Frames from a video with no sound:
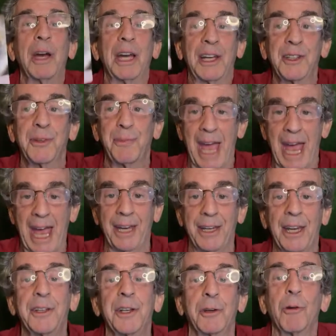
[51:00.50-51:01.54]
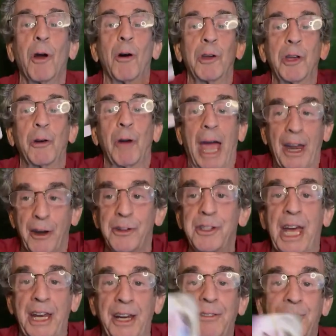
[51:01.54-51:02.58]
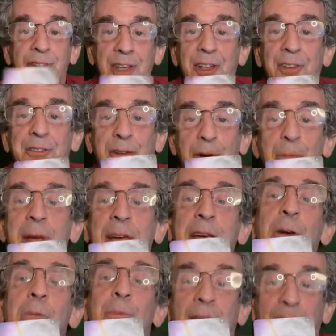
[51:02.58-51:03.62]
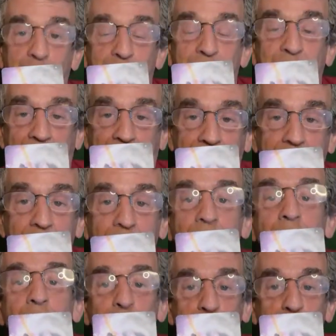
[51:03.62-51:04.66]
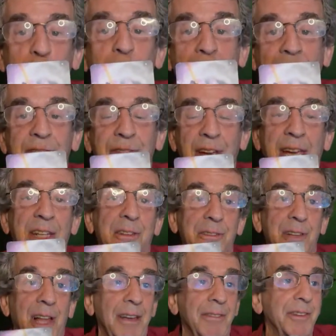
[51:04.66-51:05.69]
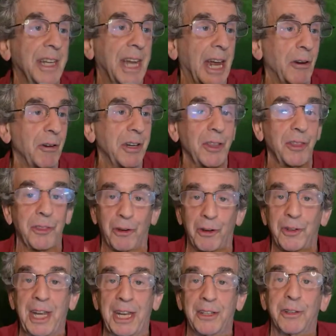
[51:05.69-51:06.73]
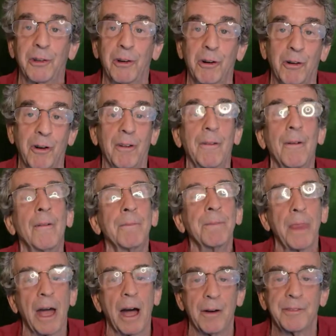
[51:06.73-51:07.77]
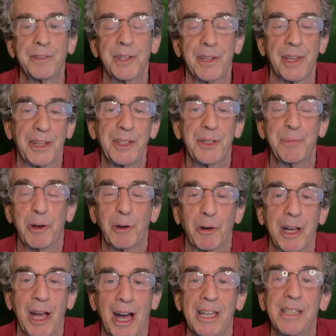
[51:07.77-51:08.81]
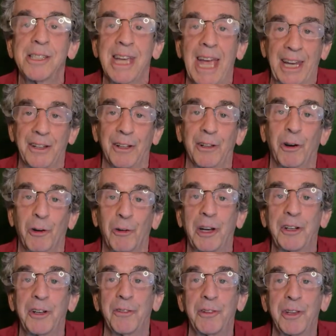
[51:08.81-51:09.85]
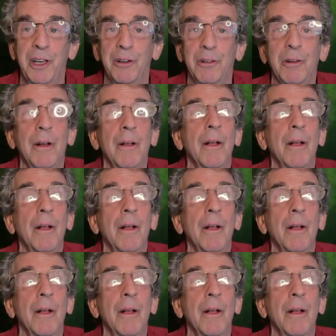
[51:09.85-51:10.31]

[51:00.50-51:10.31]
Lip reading: expand, and to grow your energetic fields for bigger and better things for your next phase of life and energy. Thursdays, Laura of Let Spirit Guide channel, her interview.